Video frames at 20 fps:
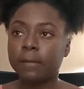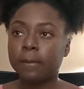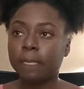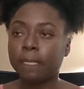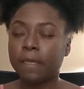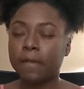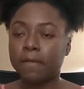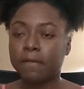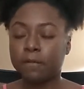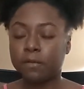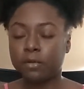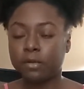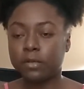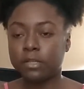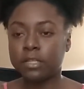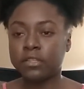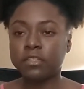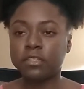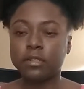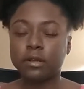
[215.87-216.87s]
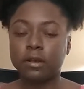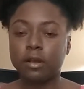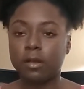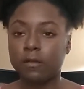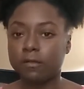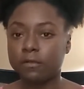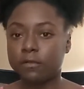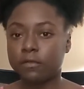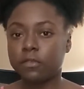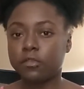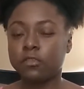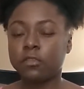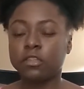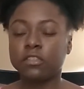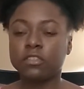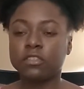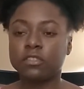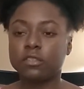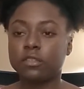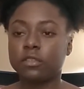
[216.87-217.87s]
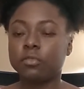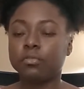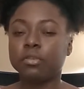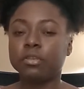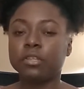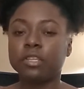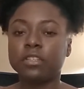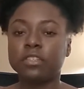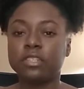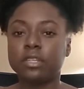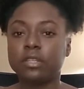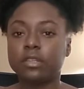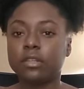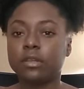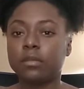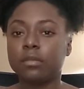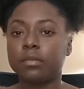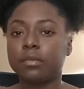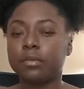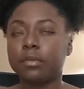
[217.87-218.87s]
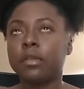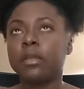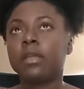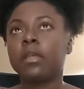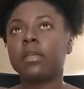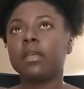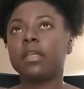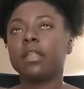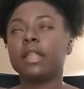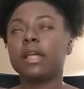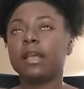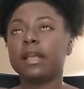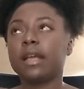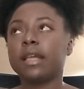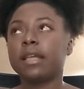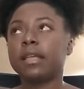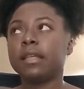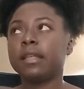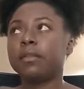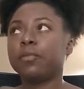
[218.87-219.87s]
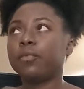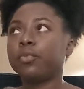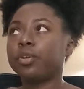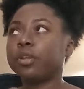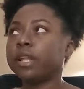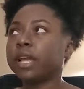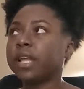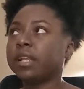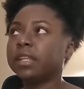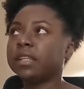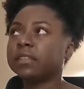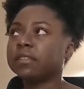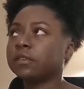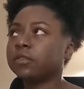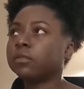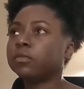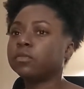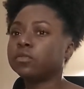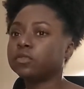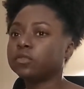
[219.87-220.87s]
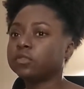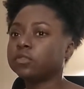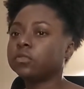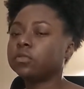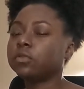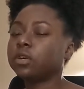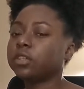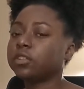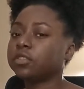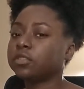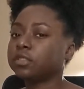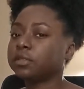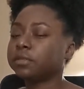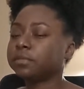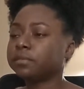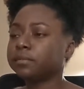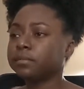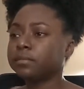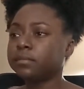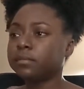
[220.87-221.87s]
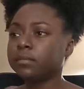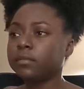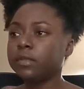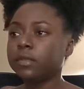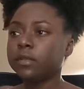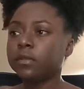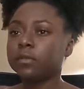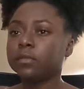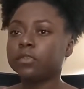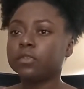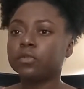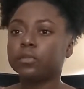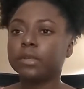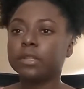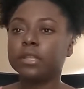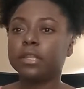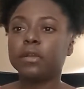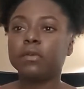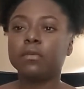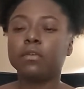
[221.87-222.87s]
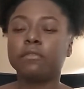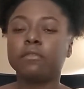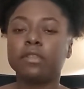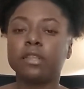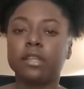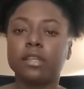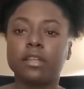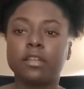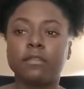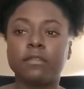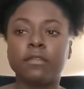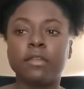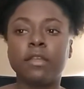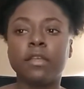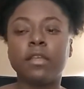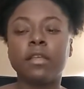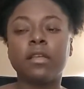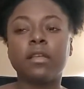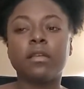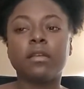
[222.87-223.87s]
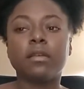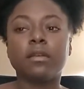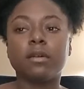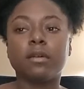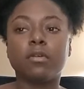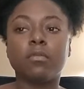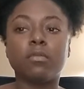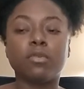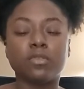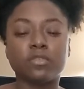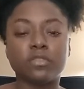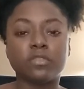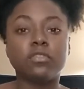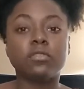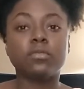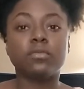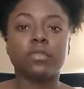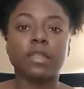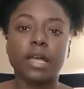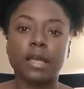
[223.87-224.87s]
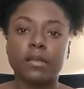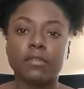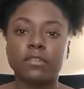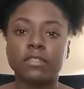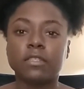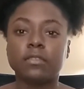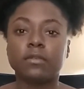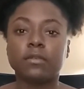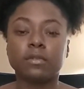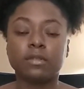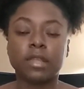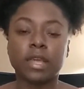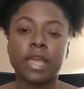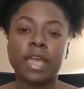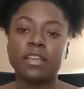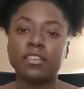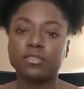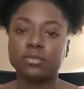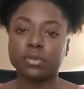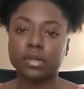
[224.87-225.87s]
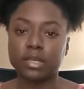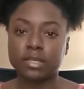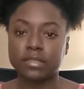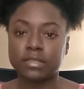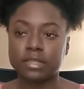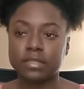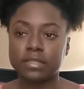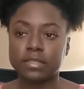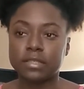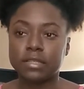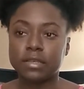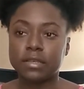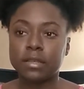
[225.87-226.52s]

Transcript: that 4-digit off, so it's just 3-digit number. And I got in the 190s, almost 200, which would be the equivalent of almost 2,000 on the actual SAT.